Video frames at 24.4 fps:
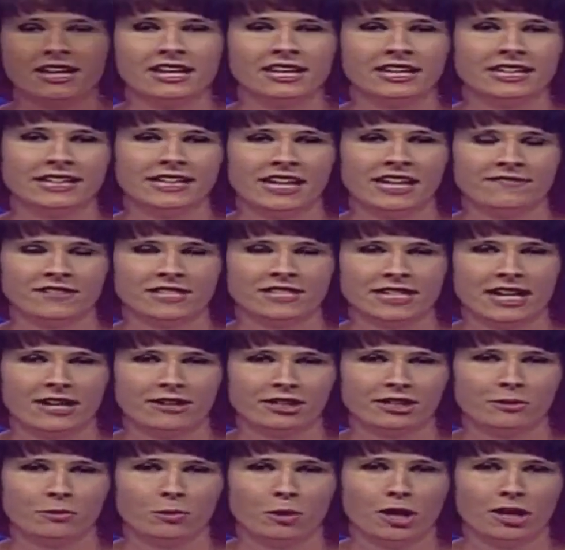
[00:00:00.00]
The Davis
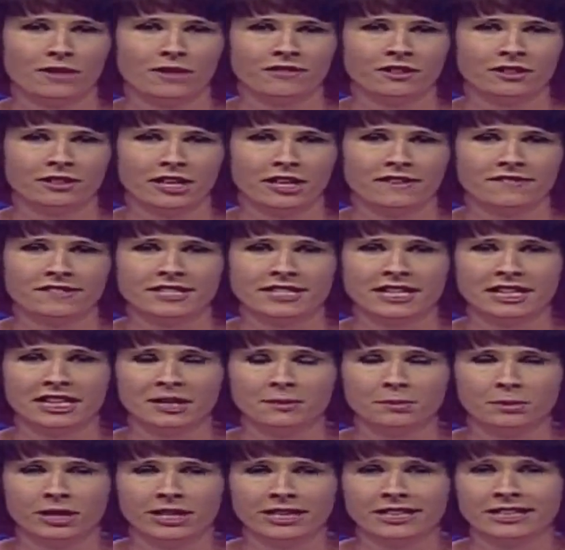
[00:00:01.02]
County Walk for Life
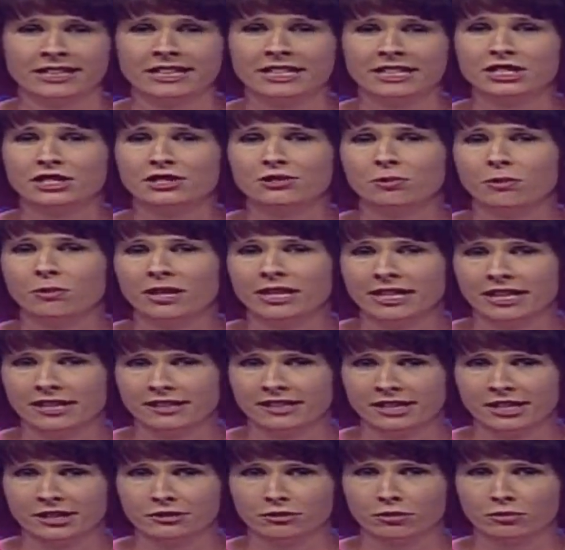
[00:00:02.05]
celebrated its
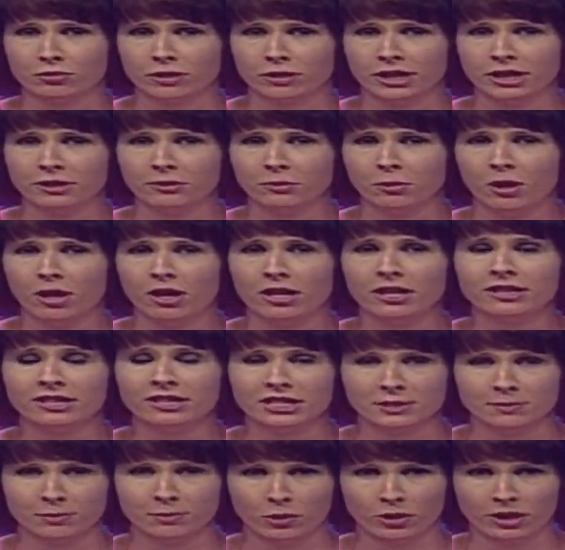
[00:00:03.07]
20th annual run and
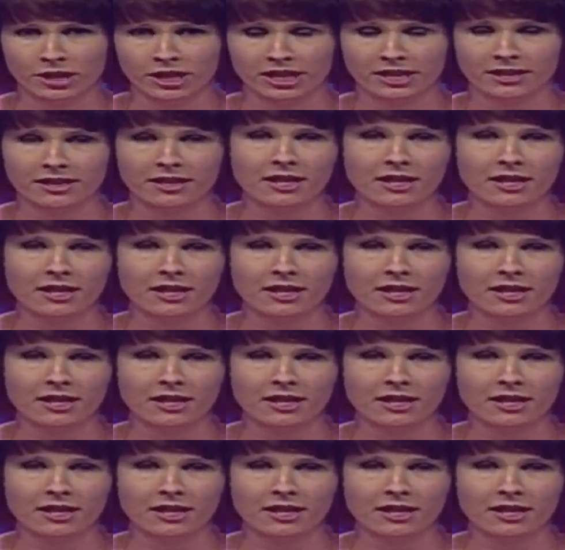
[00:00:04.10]
walk this morning.